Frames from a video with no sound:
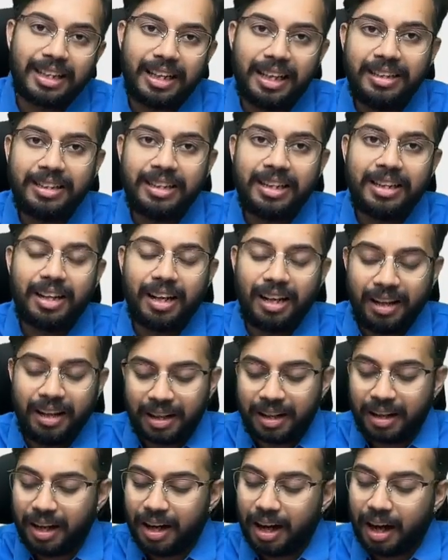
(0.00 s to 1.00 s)
Is it
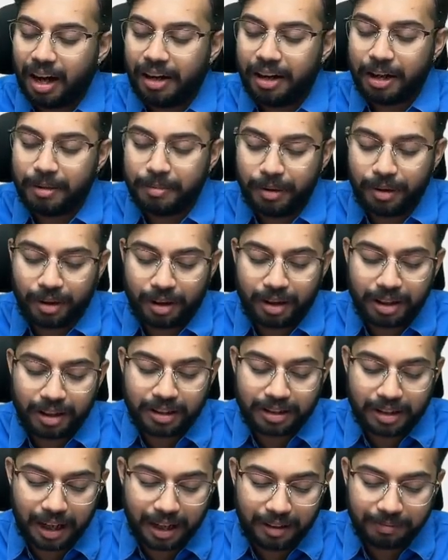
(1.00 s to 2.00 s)
clear? Are you able to
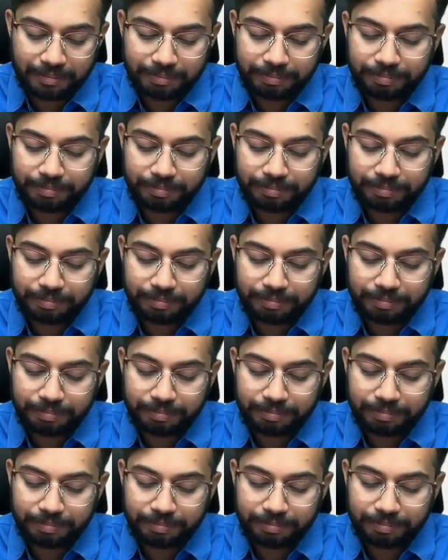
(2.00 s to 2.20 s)
understand?